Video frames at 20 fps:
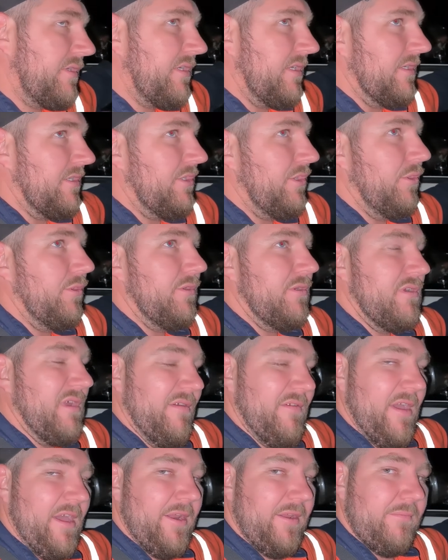this ute
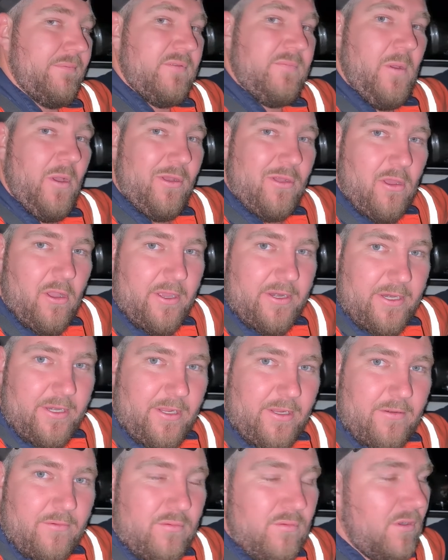never had a spotlight in
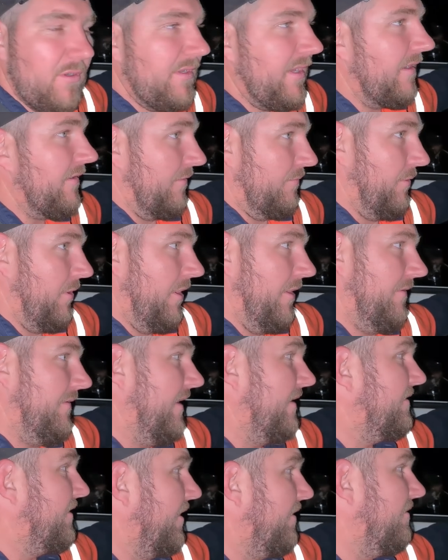it, well, guess what?
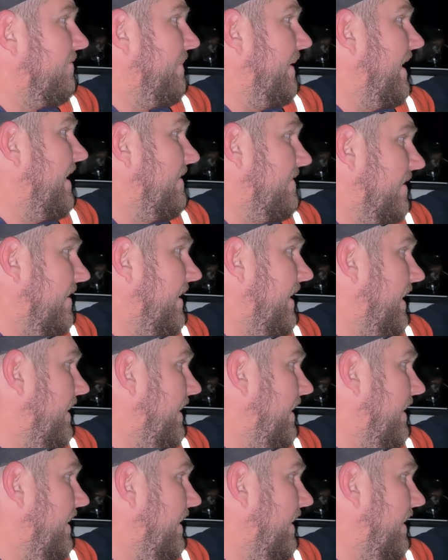There's no spares in here,